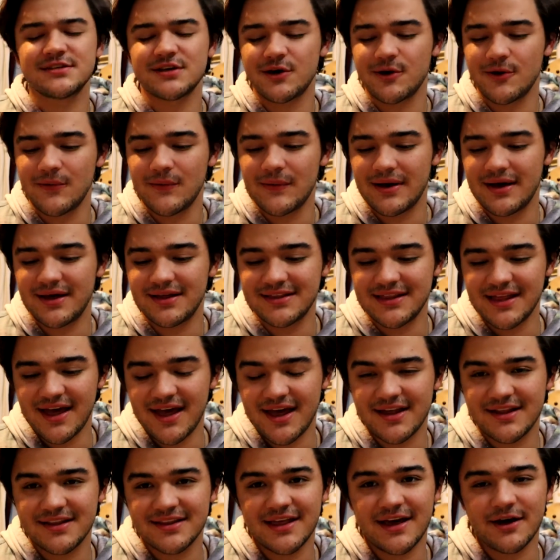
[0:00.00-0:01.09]
So
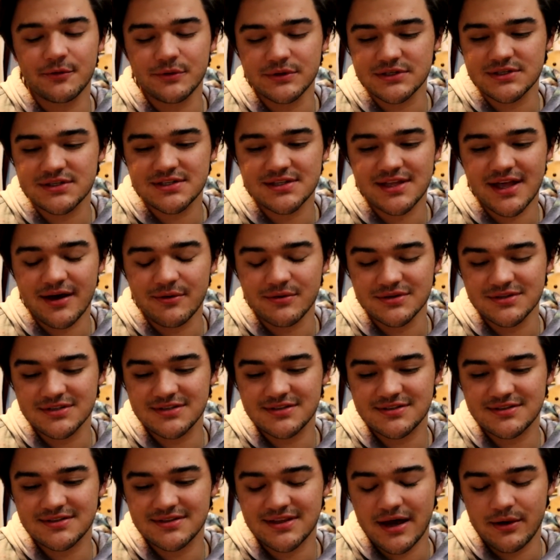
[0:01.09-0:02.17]
that was sad.
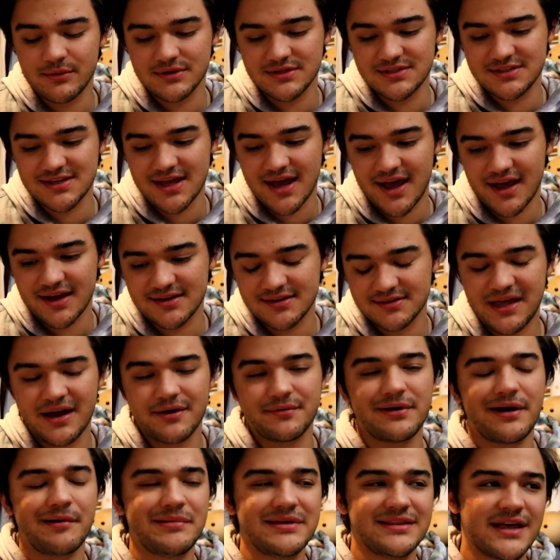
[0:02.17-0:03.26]
That was
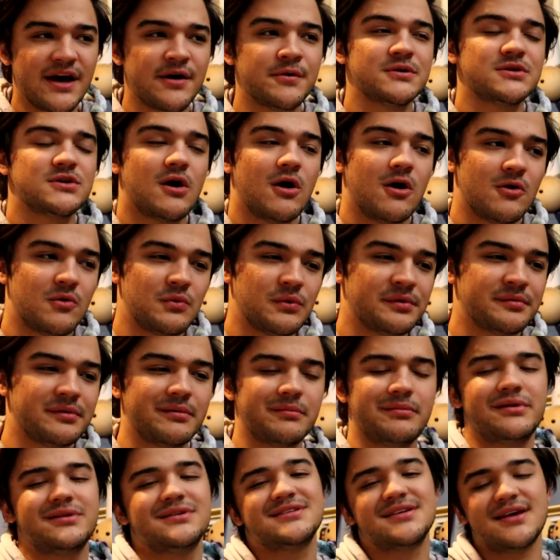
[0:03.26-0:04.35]

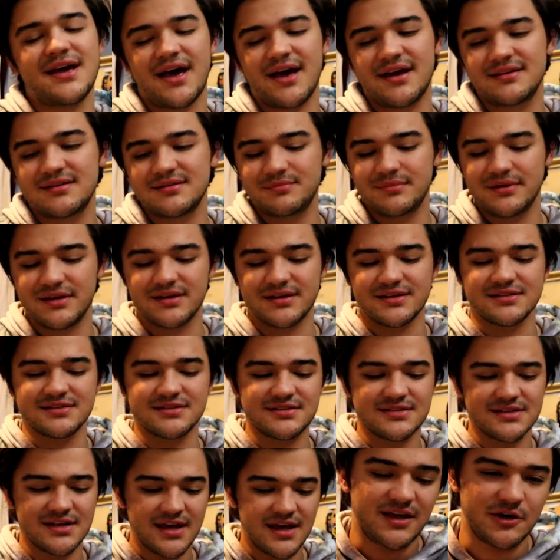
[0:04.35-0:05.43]
heartwarming but sad
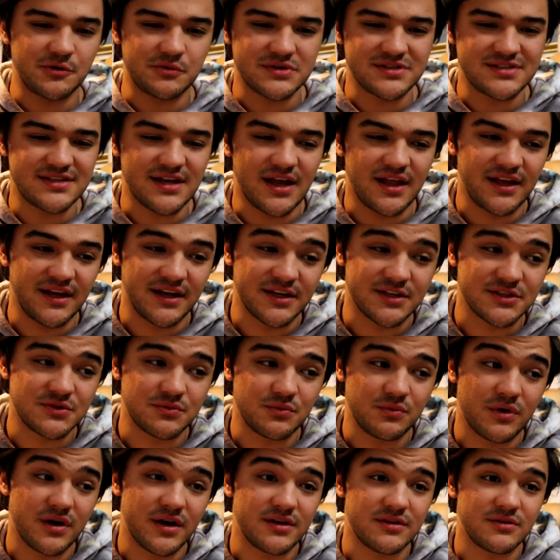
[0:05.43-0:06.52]
because it was telling us
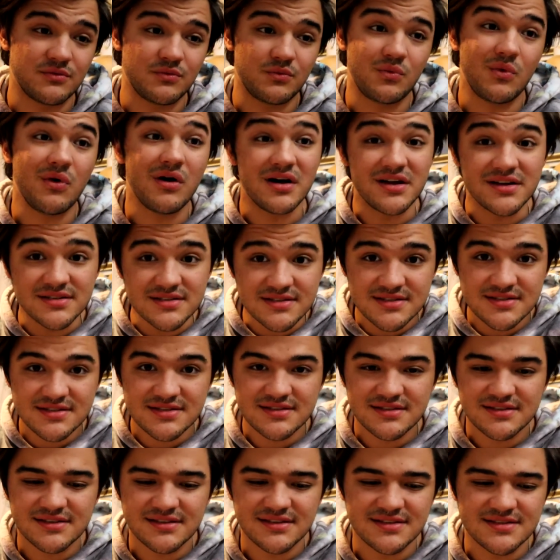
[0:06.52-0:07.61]
what
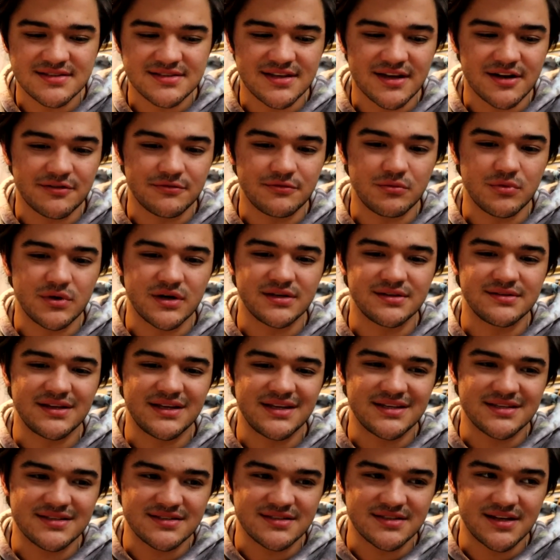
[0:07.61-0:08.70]
was instead of what
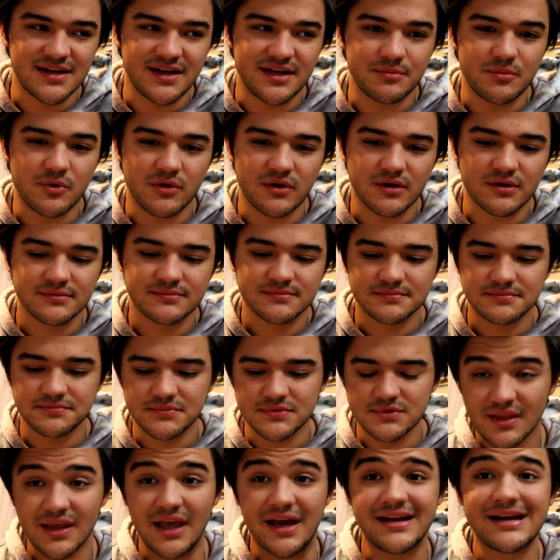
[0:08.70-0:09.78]
is anymore.
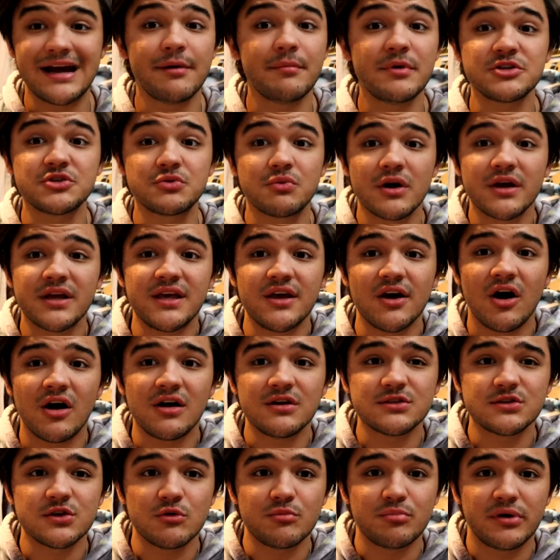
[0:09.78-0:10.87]
And how much work he
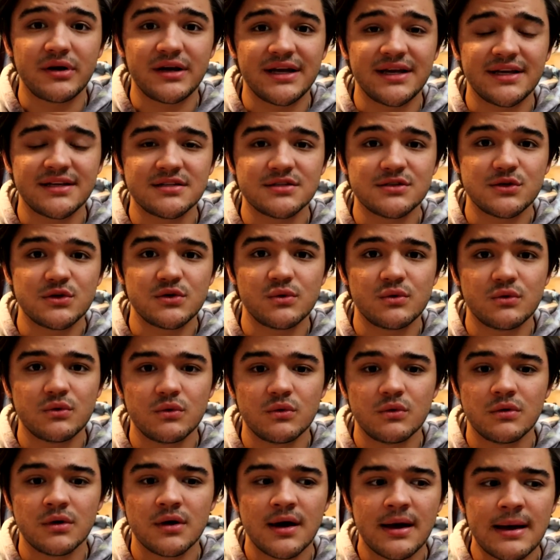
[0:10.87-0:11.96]
also put in
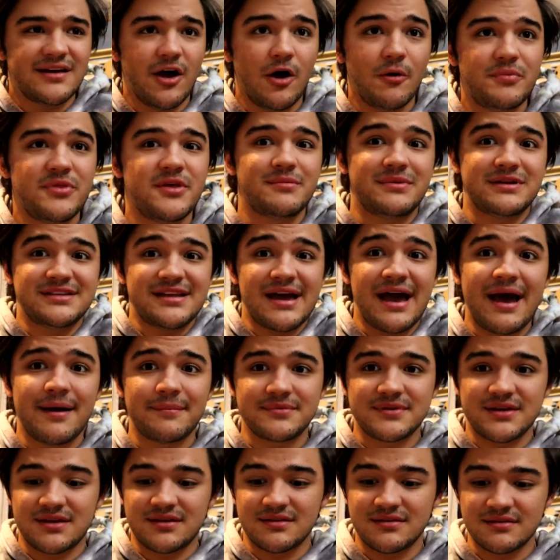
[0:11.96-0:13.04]
to help them
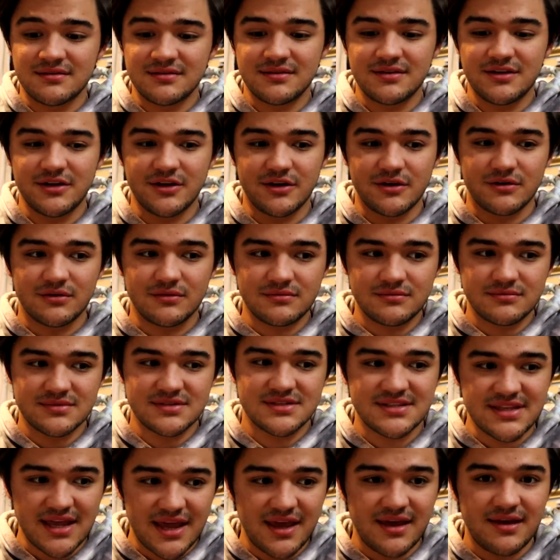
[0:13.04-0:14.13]
adapt and, you know,
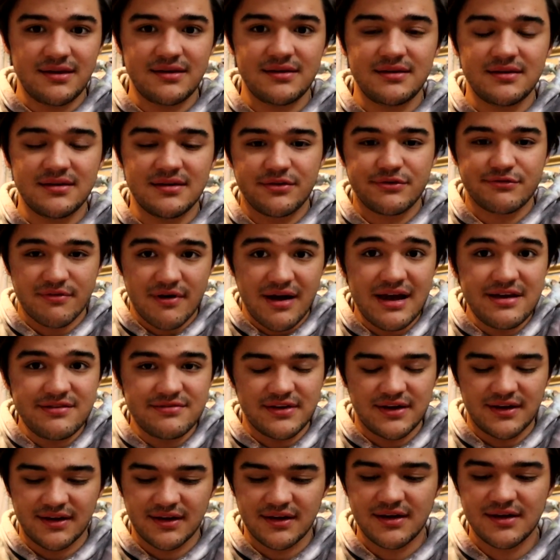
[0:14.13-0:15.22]
stay
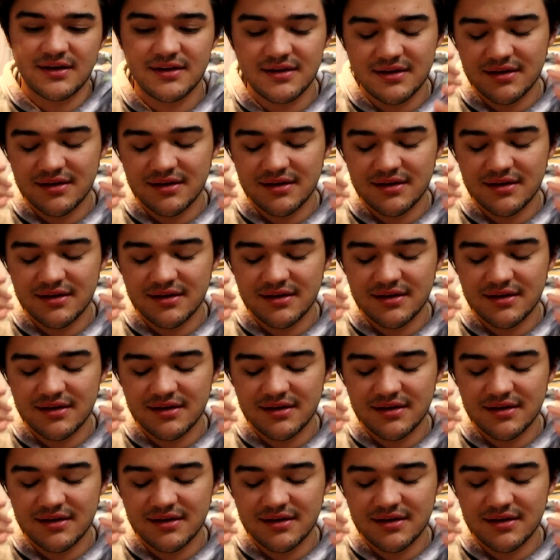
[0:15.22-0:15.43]
thriving.